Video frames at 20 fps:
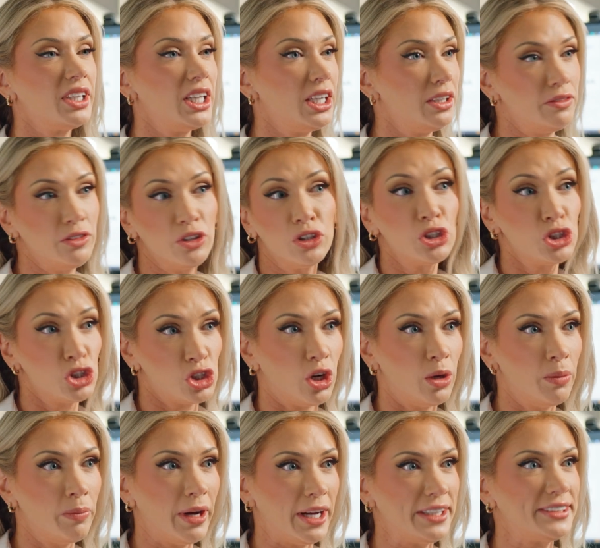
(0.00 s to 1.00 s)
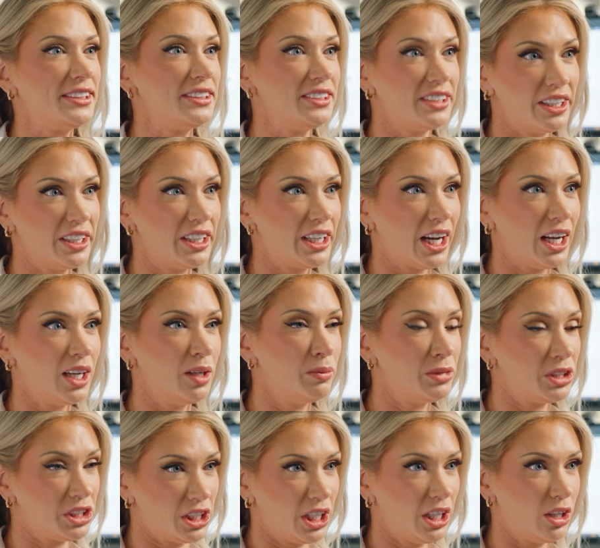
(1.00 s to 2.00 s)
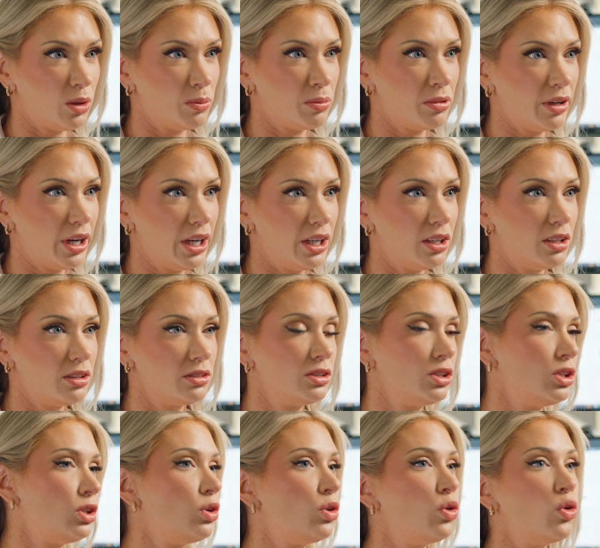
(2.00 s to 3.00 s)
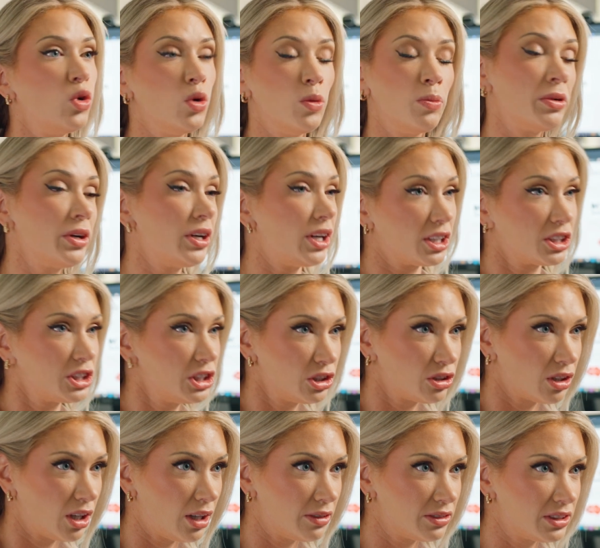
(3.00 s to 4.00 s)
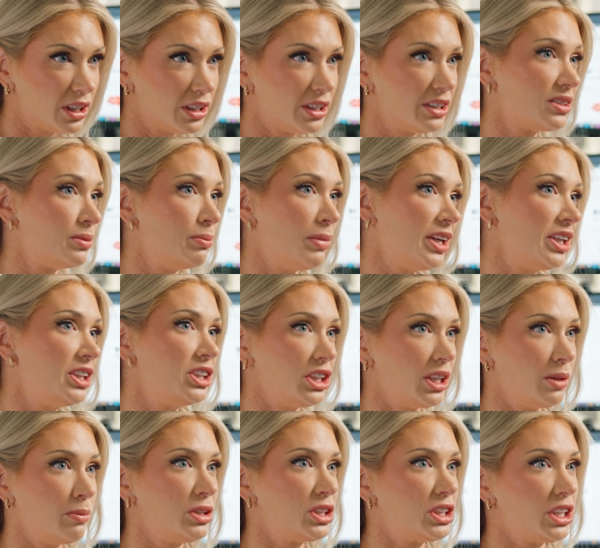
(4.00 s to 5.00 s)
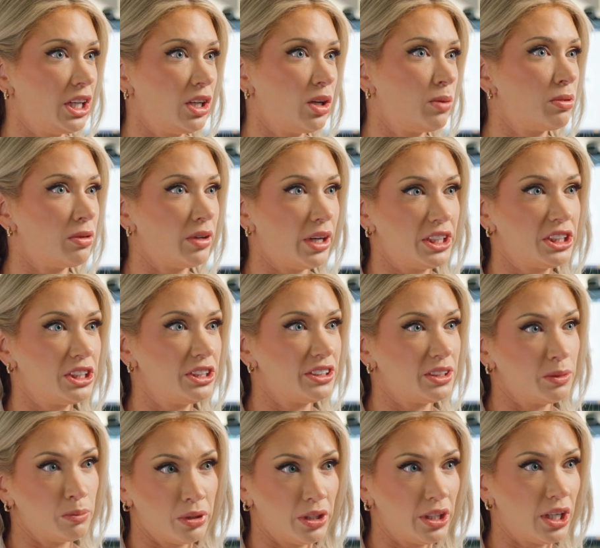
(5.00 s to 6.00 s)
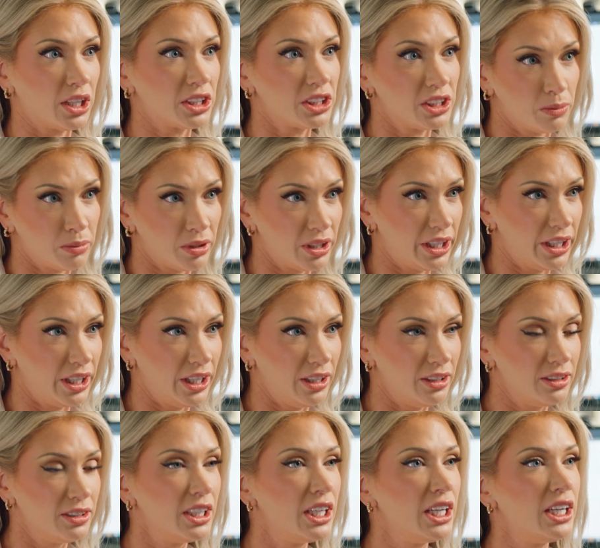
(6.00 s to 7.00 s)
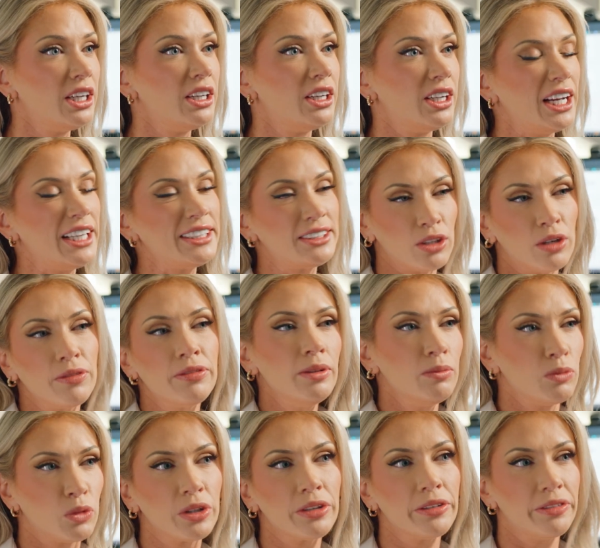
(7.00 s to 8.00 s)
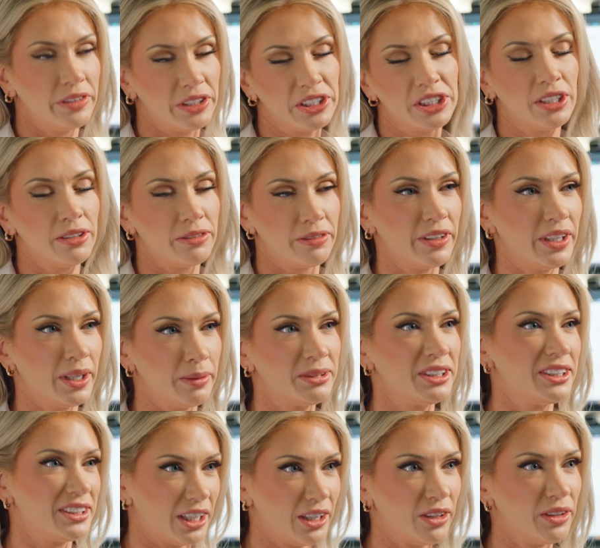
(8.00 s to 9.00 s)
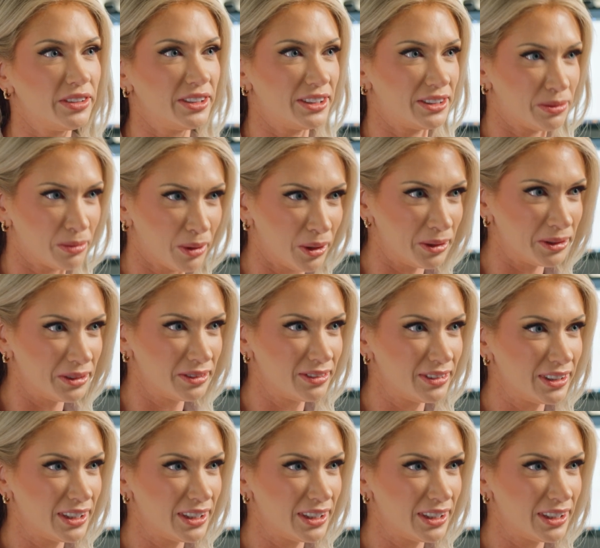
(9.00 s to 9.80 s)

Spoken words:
if your shop has a dedicated machine operator or production drafter that's managing machine operations and production planning, it's often more efficient for them to take on this role.